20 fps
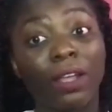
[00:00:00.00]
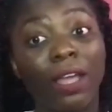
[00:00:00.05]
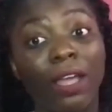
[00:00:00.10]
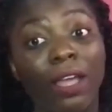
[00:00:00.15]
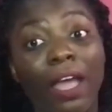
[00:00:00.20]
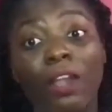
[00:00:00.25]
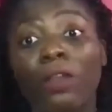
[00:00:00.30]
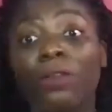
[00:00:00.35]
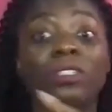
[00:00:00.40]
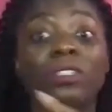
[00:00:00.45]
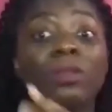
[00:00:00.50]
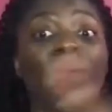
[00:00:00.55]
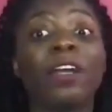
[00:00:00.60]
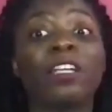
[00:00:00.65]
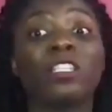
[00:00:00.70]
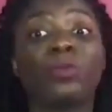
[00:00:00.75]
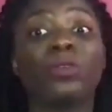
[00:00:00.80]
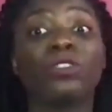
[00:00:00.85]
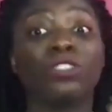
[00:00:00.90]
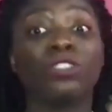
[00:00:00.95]
And obviously my
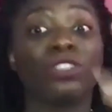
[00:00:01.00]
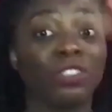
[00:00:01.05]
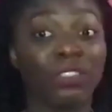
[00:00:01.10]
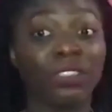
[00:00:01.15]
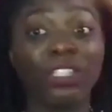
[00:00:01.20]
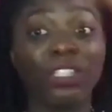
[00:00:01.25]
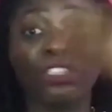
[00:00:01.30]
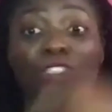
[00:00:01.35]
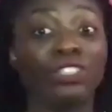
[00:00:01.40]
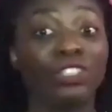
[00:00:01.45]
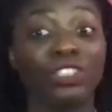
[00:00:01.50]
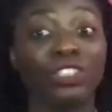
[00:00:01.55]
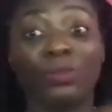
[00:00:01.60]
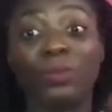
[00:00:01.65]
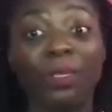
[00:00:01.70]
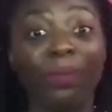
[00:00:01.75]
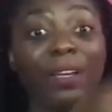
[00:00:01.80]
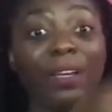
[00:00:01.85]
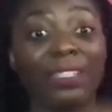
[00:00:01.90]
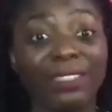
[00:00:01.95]
experience is literally just me,
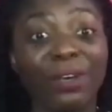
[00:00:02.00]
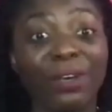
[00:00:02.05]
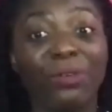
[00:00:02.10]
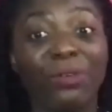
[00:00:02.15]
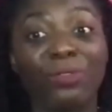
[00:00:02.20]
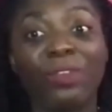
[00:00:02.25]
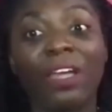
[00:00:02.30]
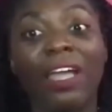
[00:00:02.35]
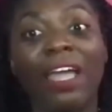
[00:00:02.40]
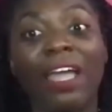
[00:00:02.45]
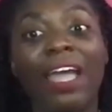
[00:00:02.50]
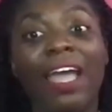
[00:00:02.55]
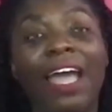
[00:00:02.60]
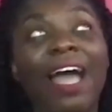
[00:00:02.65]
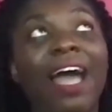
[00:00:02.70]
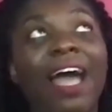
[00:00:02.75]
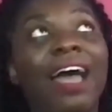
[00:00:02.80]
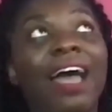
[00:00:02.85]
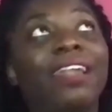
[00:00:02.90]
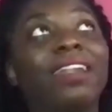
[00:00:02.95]
myself.
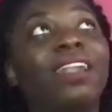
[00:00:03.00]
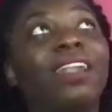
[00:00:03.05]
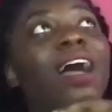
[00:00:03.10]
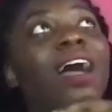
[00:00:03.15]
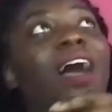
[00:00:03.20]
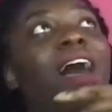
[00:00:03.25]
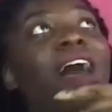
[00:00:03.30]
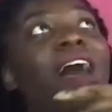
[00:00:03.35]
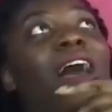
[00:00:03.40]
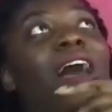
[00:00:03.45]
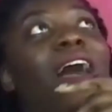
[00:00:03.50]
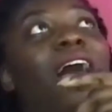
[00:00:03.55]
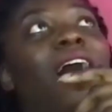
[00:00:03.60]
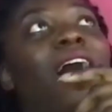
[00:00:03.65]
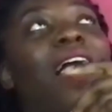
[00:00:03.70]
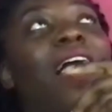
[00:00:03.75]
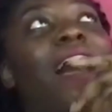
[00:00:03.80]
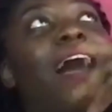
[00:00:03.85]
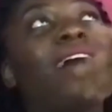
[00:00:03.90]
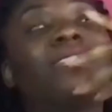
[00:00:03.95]
Right. And
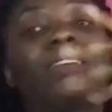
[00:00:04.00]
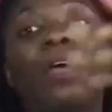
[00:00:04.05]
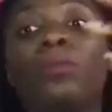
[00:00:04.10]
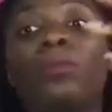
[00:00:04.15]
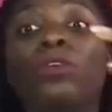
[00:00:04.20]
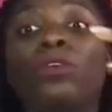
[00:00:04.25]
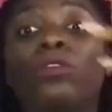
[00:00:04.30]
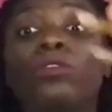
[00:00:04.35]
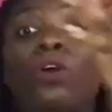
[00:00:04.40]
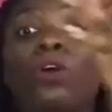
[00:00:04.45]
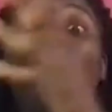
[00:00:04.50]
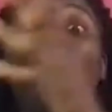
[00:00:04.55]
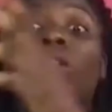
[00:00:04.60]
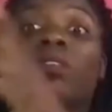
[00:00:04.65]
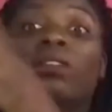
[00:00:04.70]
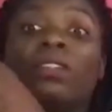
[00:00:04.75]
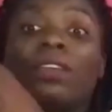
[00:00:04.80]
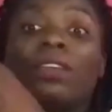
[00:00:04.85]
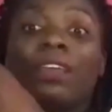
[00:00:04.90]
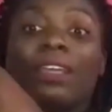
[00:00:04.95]
as I moved on
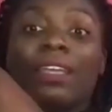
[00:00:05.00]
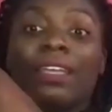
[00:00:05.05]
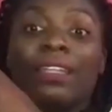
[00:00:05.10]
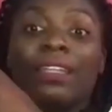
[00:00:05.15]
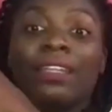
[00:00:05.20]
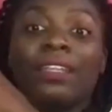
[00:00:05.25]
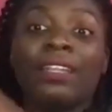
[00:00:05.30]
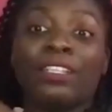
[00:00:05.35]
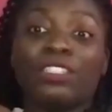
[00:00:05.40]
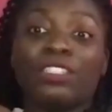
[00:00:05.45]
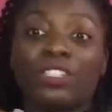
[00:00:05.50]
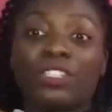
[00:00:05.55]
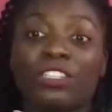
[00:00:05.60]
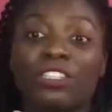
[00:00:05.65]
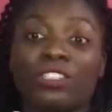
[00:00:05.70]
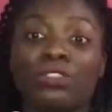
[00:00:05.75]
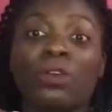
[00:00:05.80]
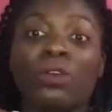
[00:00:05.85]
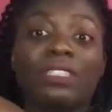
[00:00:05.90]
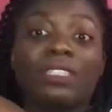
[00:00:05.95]
in education,
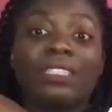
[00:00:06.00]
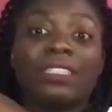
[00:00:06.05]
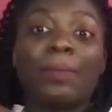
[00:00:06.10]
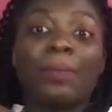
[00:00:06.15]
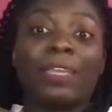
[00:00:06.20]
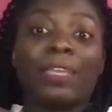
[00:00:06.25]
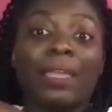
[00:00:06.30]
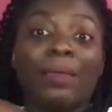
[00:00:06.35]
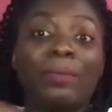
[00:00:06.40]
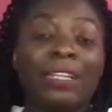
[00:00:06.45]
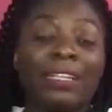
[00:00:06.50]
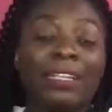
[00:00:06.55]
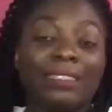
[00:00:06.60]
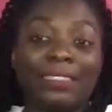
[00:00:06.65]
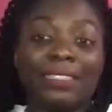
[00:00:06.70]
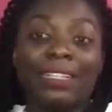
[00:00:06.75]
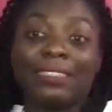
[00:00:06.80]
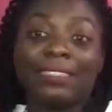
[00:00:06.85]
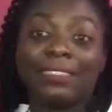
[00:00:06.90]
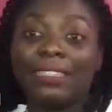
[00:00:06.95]
obviously that became less and
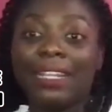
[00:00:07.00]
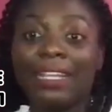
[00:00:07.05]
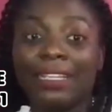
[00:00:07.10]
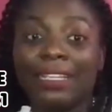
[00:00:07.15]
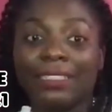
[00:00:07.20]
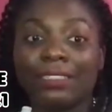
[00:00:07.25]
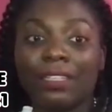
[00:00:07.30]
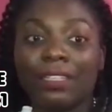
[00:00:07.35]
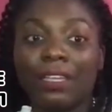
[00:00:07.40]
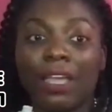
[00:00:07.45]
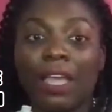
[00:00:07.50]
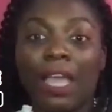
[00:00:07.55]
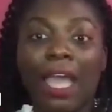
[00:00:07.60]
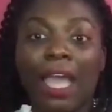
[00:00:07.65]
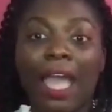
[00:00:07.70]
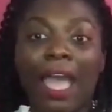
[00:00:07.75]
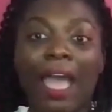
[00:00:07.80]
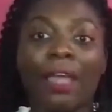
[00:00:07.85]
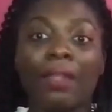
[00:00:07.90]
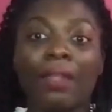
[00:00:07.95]
less and less.
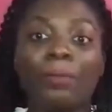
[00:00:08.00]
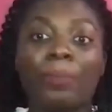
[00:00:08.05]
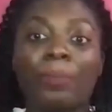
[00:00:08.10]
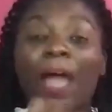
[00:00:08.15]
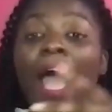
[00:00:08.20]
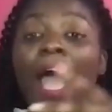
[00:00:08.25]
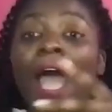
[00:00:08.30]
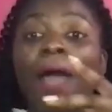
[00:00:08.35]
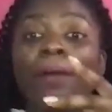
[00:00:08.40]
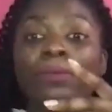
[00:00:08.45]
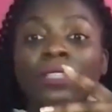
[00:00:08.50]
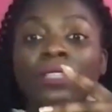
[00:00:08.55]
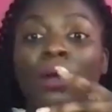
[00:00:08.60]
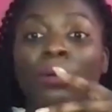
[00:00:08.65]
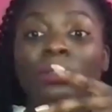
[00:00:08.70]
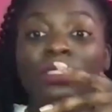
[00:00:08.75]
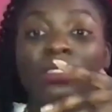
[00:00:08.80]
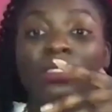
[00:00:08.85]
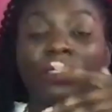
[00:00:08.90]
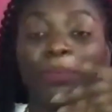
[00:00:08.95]
And perhaps I
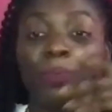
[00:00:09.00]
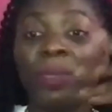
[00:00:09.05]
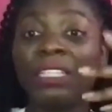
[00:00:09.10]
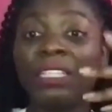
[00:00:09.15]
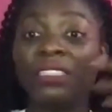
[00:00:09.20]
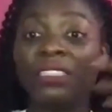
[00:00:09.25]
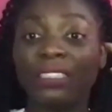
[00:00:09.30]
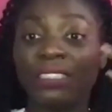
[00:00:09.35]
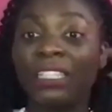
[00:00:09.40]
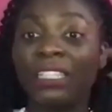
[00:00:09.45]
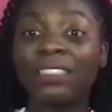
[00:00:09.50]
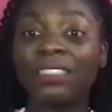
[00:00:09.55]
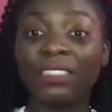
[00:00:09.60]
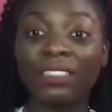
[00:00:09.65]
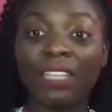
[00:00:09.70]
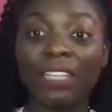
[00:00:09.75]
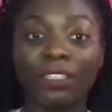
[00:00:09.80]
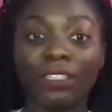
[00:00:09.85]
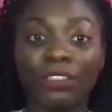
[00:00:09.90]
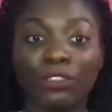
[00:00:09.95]
was being
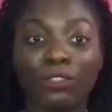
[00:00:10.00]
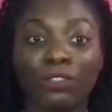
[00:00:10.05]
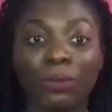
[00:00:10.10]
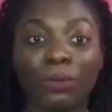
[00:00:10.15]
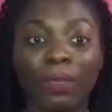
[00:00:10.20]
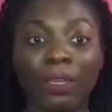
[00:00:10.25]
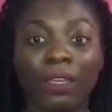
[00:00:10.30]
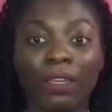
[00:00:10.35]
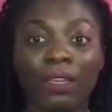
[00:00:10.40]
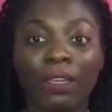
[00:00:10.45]
desensitized to it.